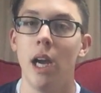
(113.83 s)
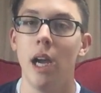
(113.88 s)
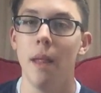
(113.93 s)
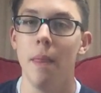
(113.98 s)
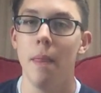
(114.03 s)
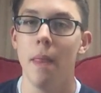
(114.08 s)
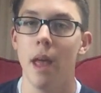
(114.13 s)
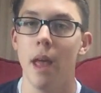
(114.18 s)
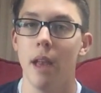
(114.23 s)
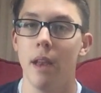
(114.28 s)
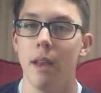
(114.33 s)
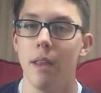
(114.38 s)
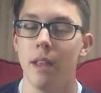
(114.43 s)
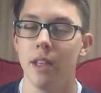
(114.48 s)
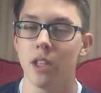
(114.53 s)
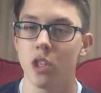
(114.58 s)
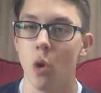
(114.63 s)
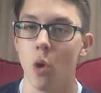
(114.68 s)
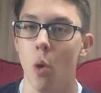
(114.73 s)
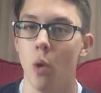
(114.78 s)
And then
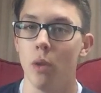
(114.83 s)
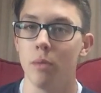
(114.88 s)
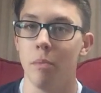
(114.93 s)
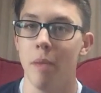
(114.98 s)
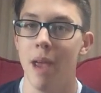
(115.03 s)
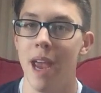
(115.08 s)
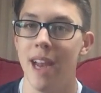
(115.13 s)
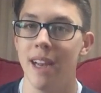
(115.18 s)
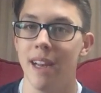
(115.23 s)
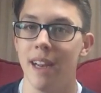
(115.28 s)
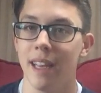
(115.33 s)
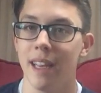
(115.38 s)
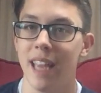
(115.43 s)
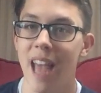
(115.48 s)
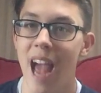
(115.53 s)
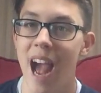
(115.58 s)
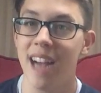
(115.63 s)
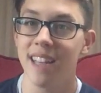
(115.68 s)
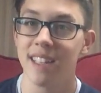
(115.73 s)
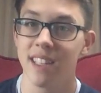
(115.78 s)
this old man at a
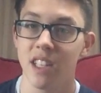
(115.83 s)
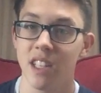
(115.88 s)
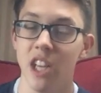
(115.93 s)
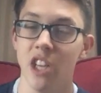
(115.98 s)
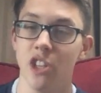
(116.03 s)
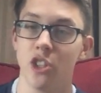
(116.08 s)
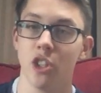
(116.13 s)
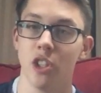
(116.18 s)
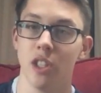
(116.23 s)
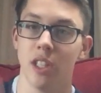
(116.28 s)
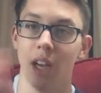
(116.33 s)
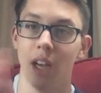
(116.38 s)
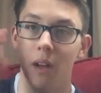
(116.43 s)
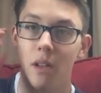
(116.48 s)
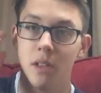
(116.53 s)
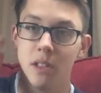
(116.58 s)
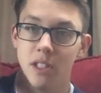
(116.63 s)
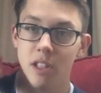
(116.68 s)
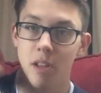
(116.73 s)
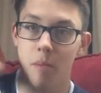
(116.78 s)
gas station
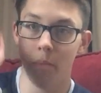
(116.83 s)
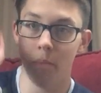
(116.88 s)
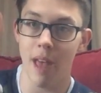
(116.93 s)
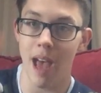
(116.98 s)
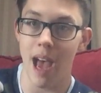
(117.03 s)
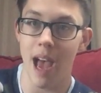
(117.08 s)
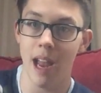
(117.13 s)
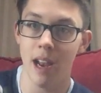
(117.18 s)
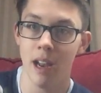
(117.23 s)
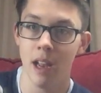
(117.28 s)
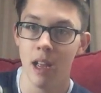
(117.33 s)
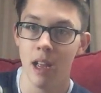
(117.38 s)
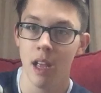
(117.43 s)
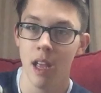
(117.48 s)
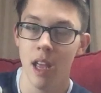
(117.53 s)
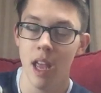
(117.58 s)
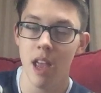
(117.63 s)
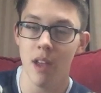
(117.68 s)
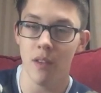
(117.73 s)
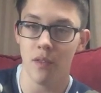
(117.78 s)
tells them that
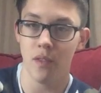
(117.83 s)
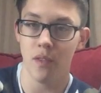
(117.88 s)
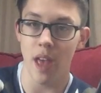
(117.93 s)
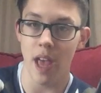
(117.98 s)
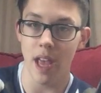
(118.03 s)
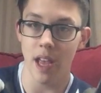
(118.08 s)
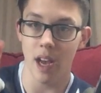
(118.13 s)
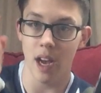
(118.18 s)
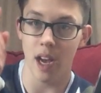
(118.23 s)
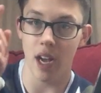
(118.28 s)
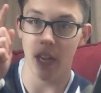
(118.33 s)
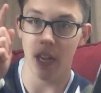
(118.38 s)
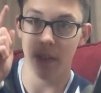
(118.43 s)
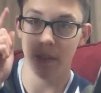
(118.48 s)
if they